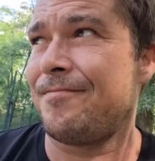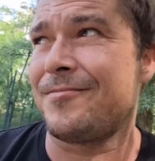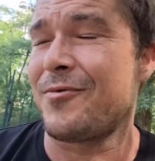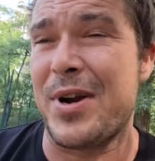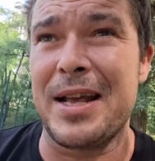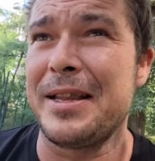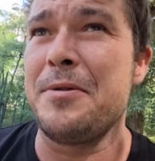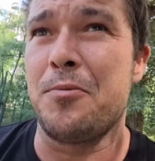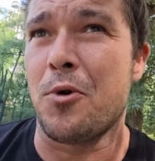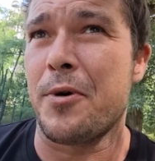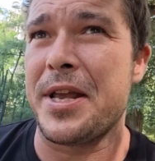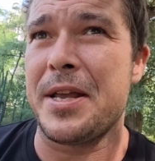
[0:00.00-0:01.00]
really
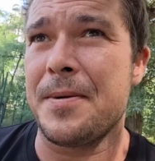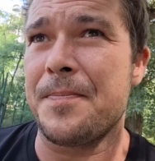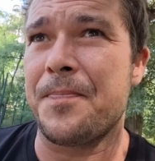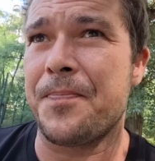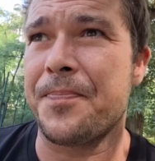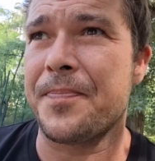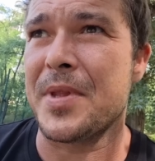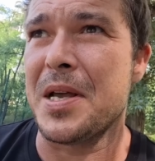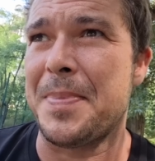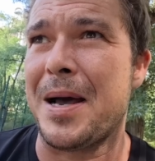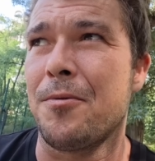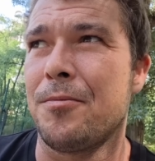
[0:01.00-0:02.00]
worry
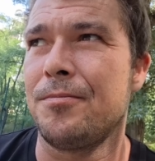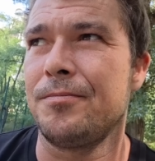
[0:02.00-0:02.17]
about